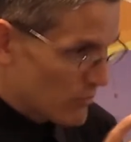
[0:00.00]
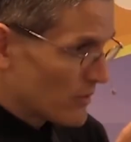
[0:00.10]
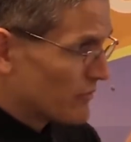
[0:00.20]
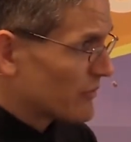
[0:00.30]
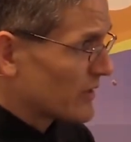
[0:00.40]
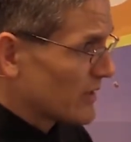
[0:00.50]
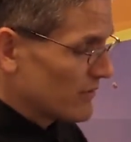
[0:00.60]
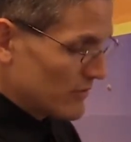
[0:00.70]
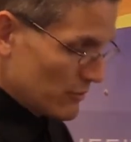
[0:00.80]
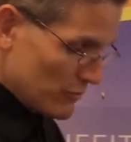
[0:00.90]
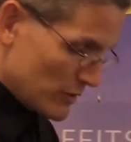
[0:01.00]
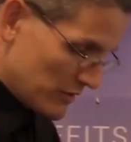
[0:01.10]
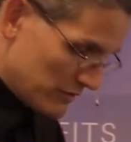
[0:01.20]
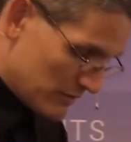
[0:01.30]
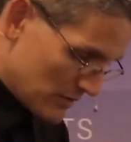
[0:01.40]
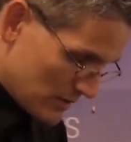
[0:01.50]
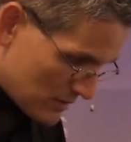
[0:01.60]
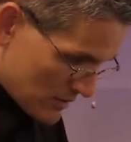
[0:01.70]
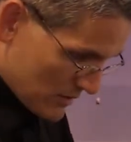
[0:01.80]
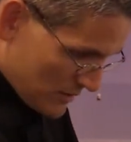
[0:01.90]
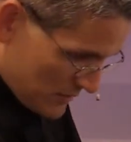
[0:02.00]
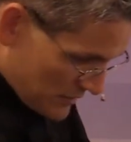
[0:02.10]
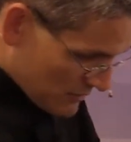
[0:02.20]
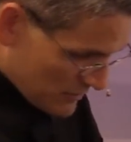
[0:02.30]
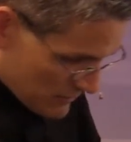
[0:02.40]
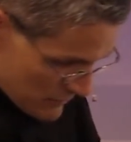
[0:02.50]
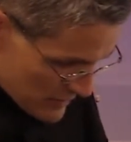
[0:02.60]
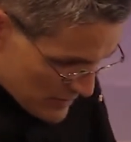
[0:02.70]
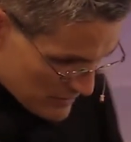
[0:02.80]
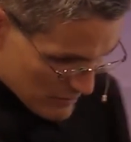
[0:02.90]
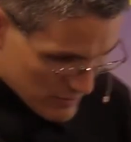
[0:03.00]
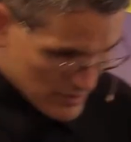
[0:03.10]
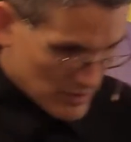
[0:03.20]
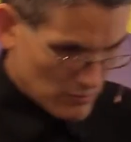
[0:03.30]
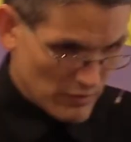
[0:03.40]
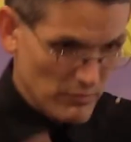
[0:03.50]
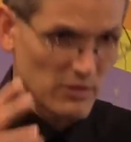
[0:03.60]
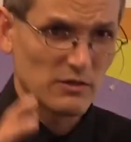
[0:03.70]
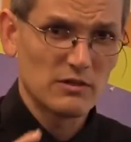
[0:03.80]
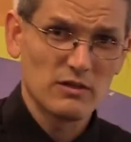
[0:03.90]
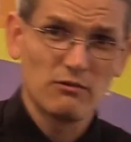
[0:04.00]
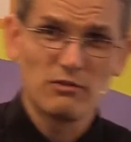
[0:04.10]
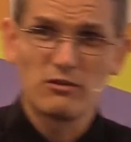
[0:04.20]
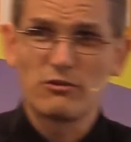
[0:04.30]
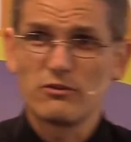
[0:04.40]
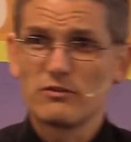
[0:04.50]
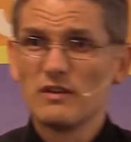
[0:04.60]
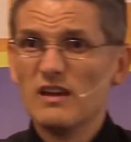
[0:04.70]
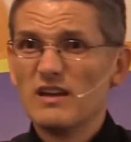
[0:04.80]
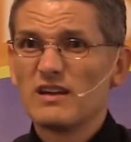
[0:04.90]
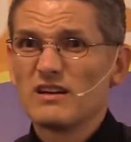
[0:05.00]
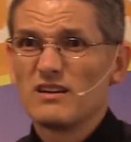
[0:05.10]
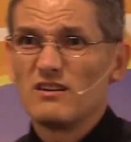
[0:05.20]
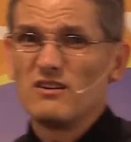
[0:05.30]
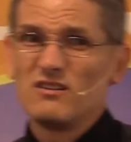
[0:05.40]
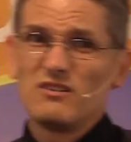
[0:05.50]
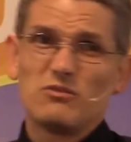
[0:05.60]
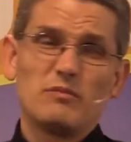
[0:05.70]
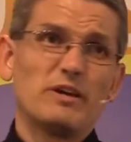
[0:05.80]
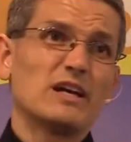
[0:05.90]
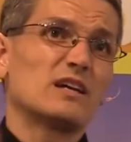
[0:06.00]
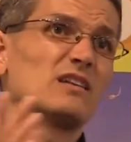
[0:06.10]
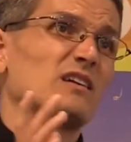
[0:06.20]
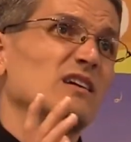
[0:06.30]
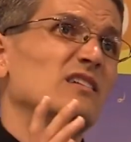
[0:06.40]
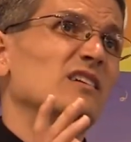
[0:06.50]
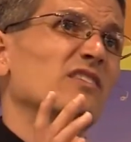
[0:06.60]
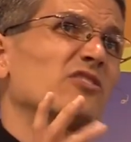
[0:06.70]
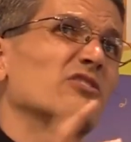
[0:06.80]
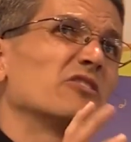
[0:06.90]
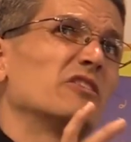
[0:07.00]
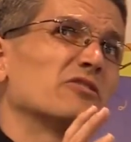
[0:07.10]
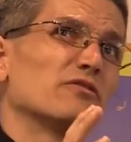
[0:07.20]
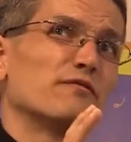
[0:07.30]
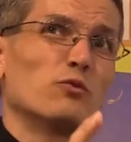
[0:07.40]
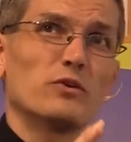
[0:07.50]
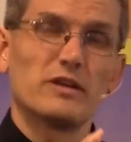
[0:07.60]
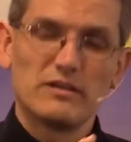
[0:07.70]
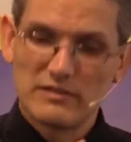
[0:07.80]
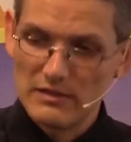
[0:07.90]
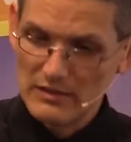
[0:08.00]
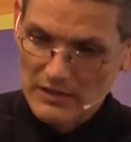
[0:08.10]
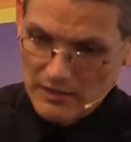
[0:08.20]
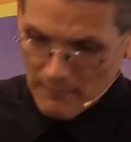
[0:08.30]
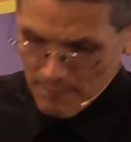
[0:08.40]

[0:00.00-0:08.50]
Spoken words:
of studies, there was a series of studies that were done with military recruits all the way back in the 1930s or 40s, I think.